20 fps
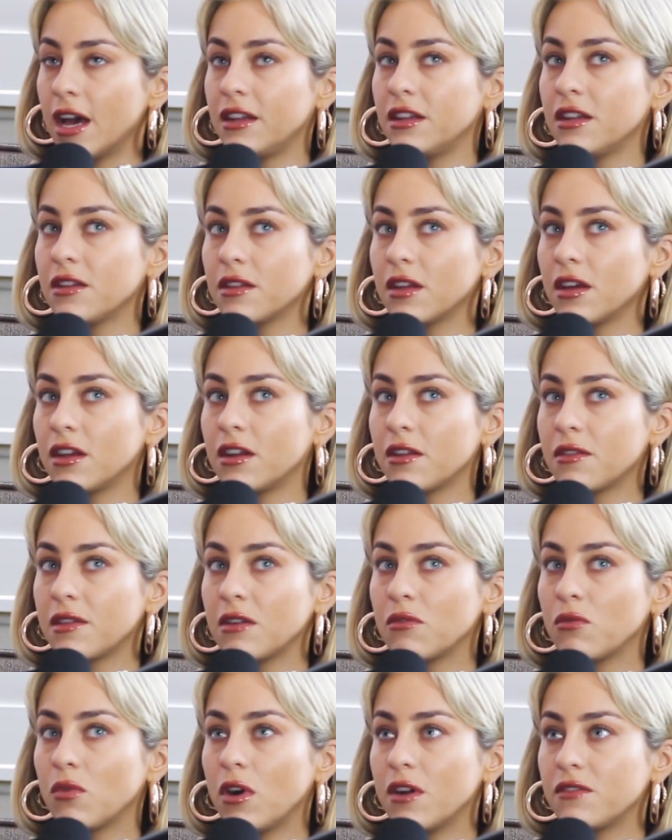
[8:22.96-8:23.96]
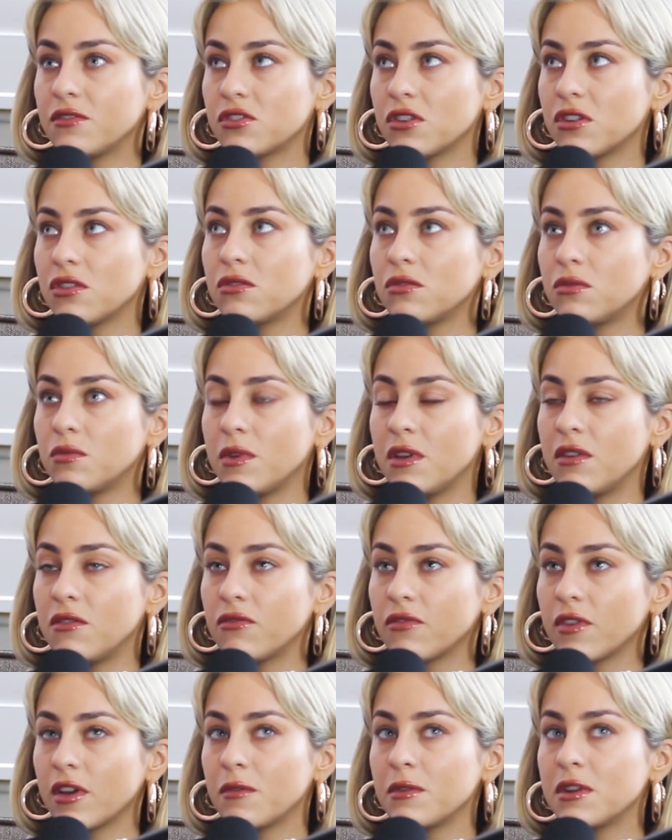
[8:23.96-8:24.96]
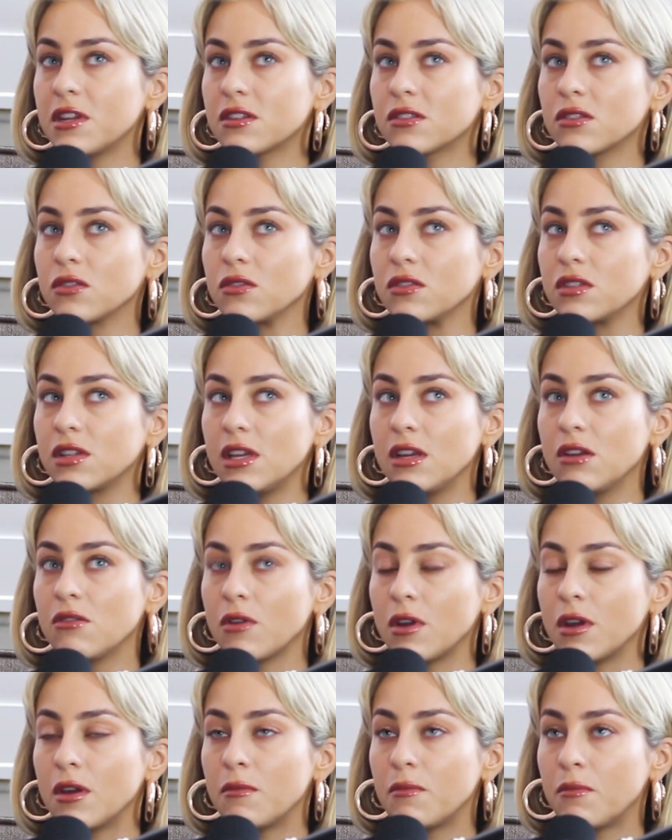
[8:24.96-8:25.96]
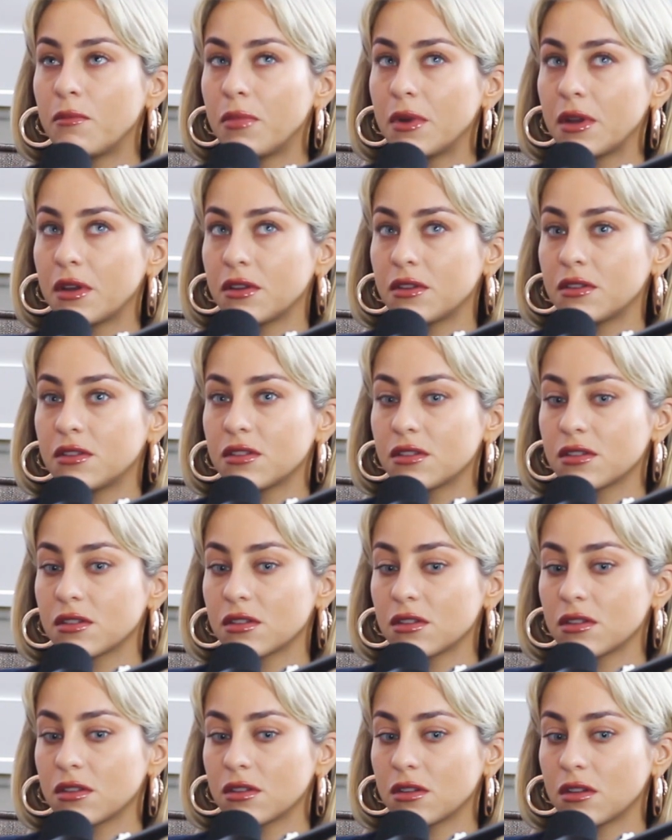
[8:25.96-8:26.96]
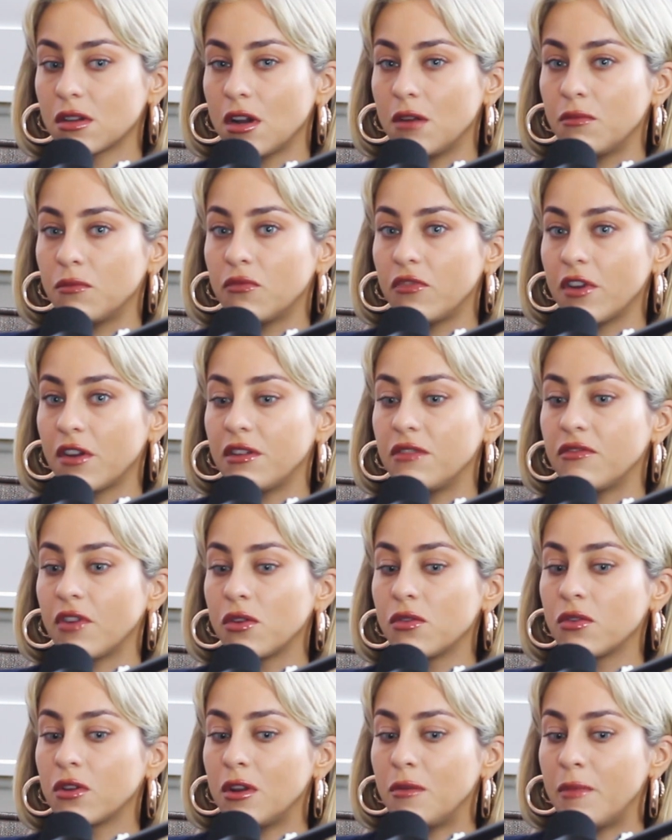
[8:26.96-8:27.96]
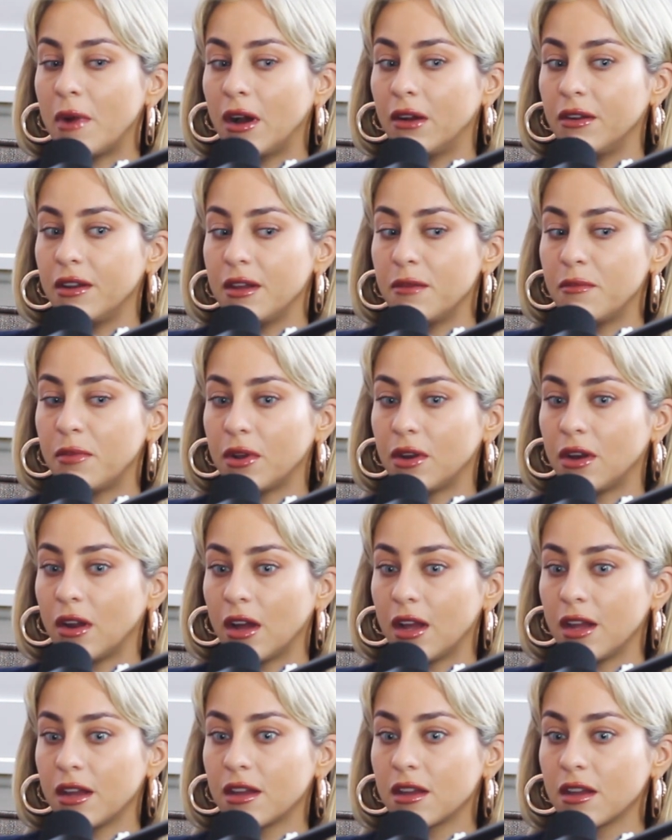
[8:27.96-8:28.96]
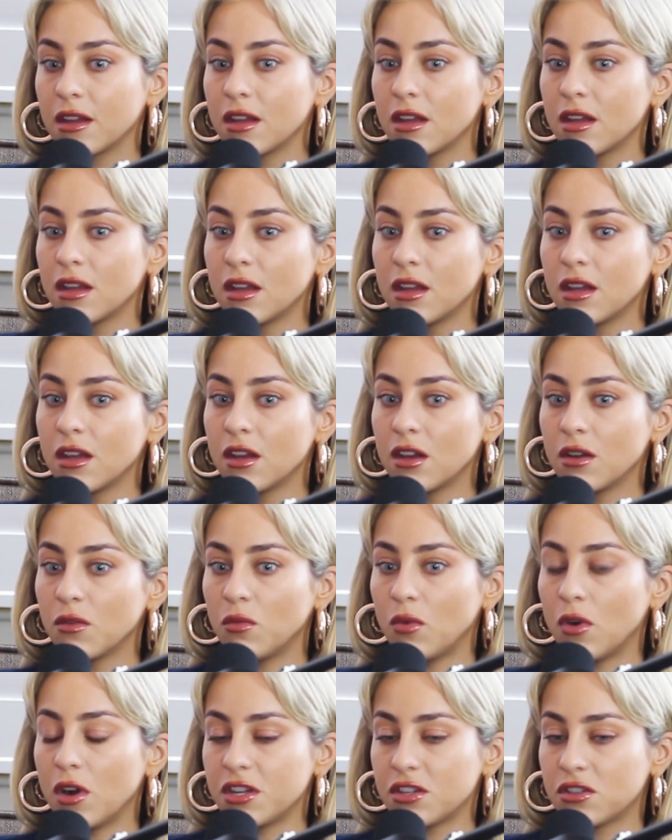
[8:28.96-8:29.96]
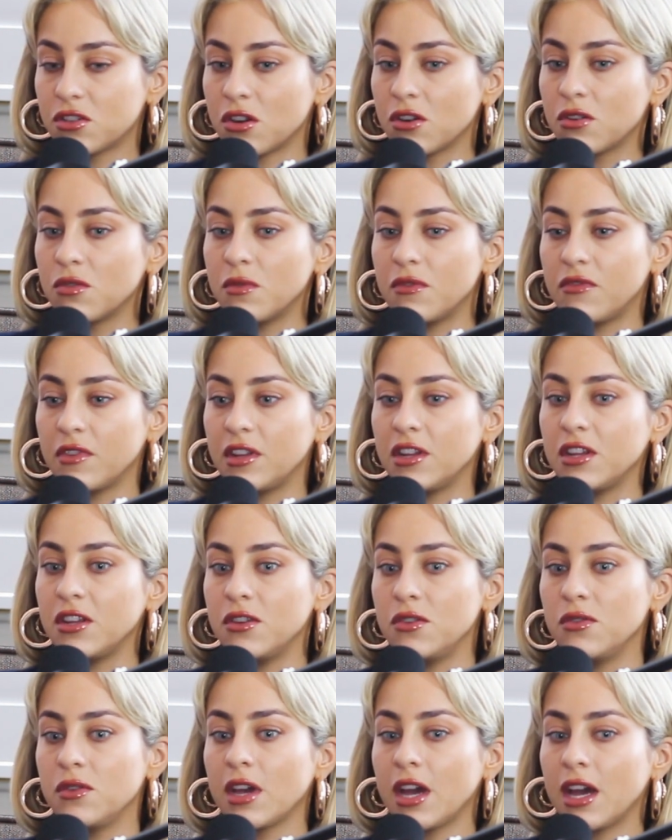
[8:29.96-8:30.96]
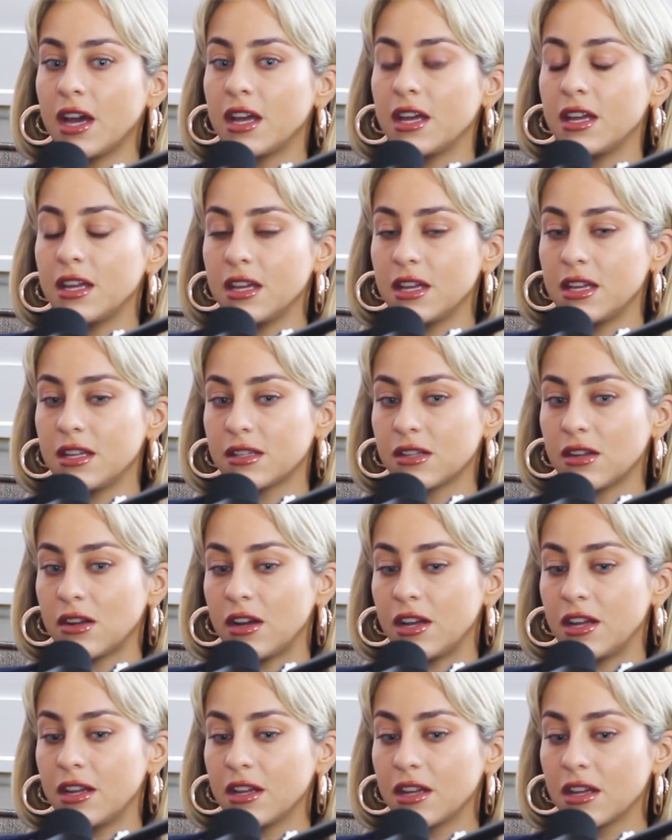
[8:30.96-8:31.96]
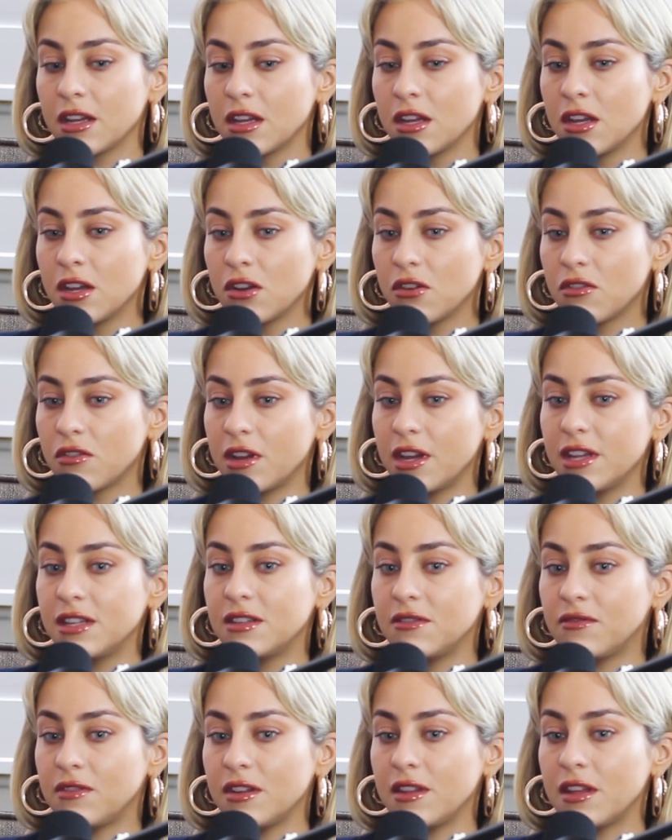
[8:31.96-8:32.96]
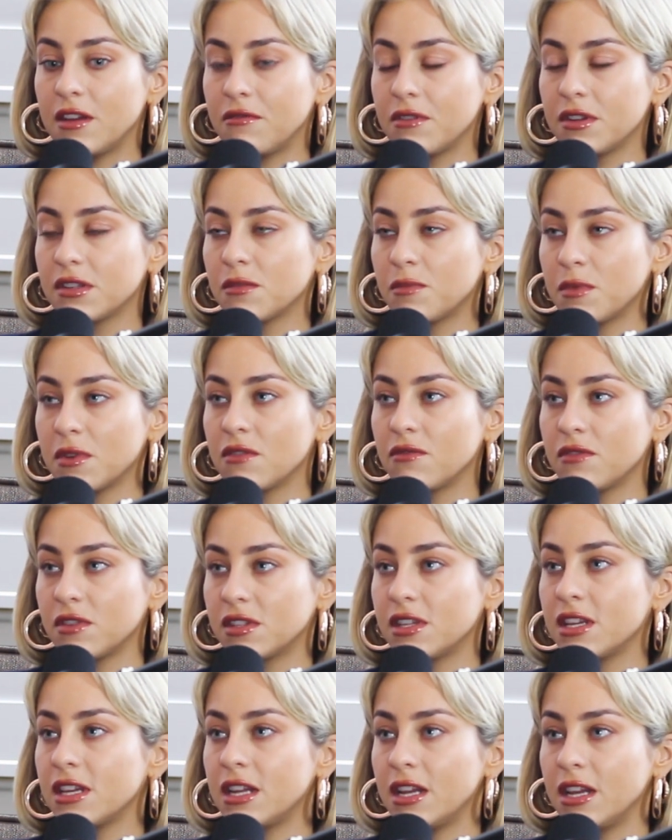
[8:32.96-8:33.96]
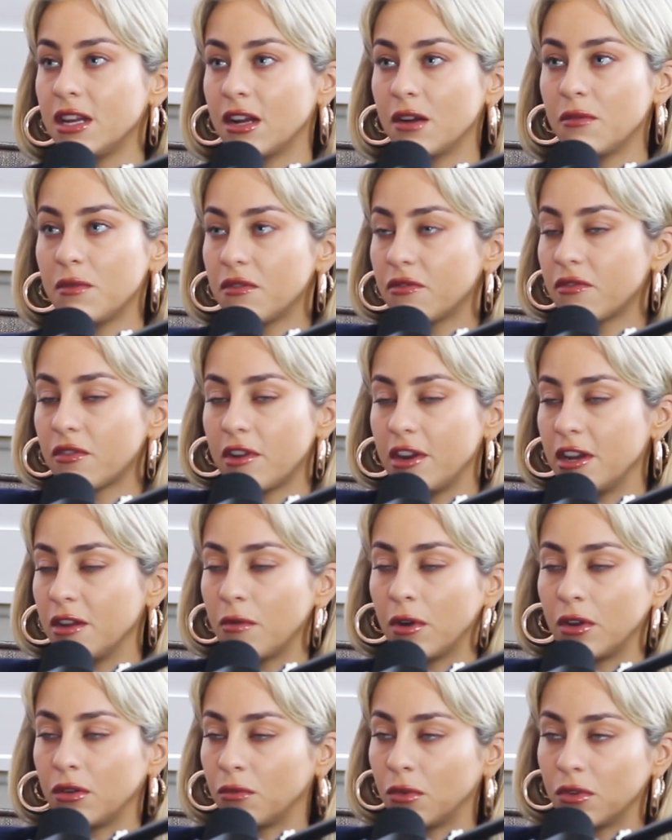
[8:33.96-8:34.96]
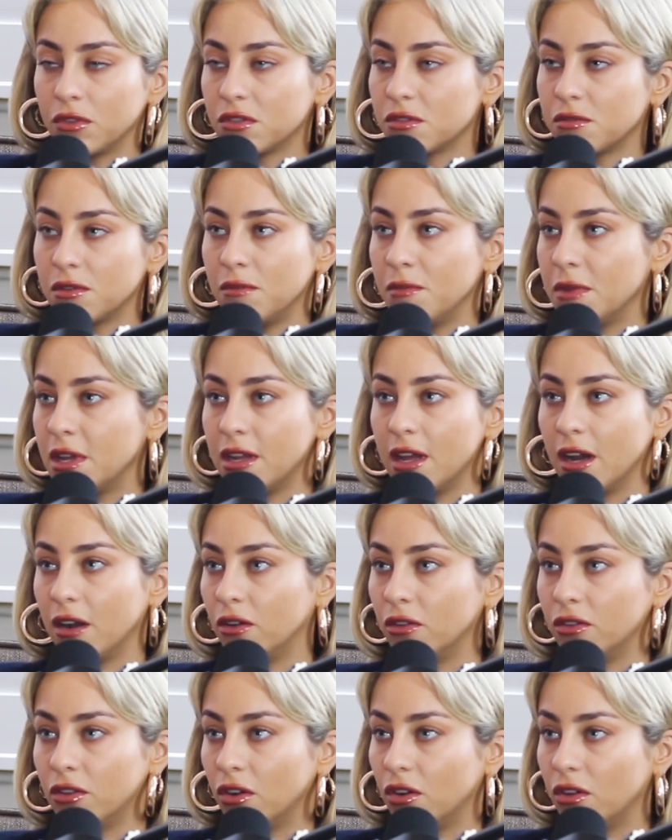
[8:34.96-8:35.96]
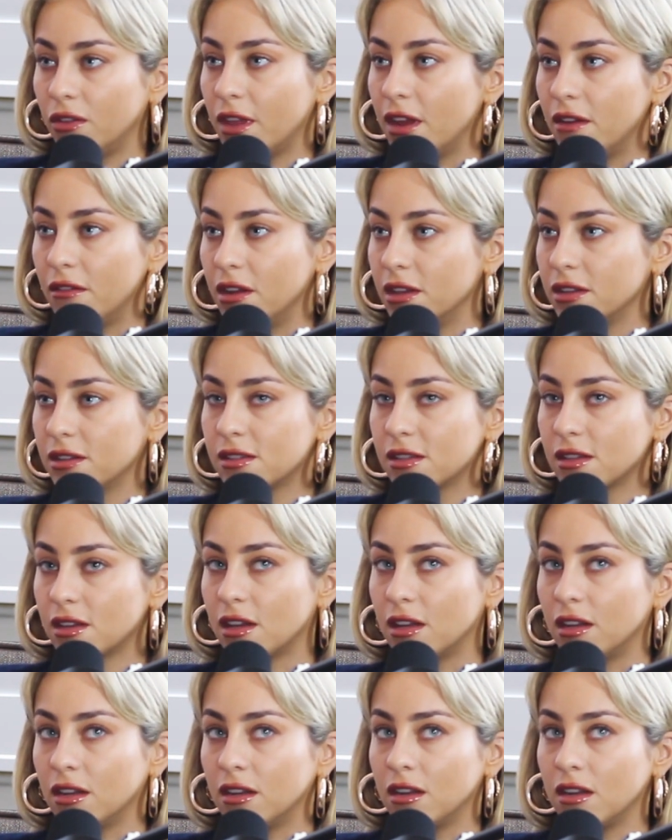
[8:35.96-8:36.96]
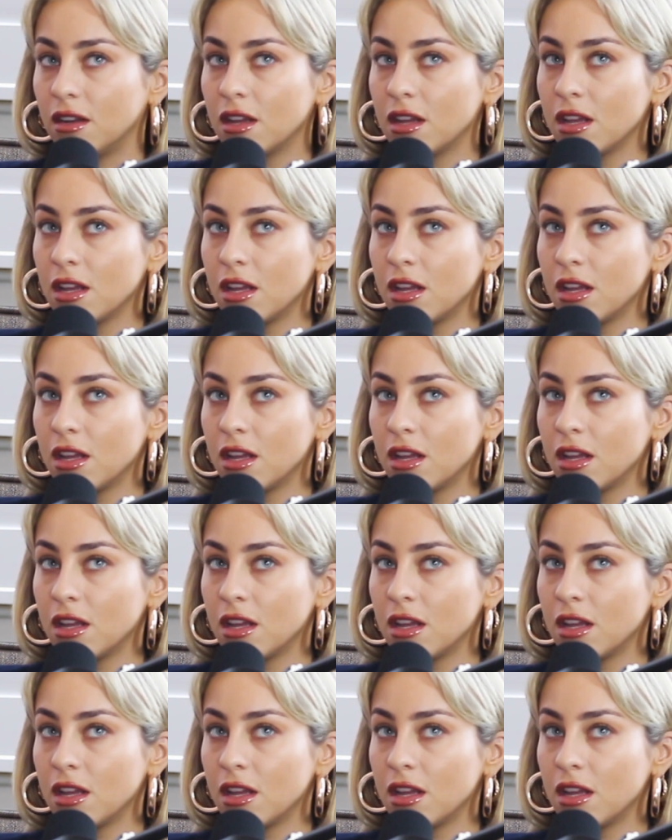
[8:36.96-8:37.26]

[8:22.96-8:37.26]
and I think what I've struggled with, I mean, it's not a secret because I'm very vocal about it, but like, what I struggle with in the UK is like, creatively there is a bit of a ceiling, like whether anyone wants to admit that or not, there is. And